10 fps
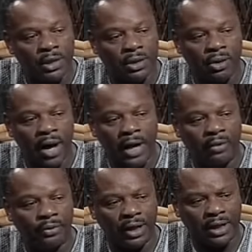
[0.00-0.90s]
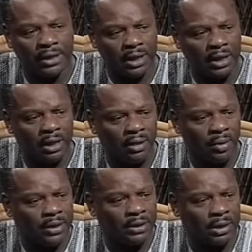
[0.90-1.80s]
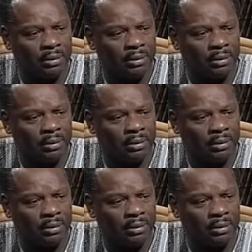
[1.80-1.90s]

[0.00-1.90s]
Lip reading: So I don't think it's any question.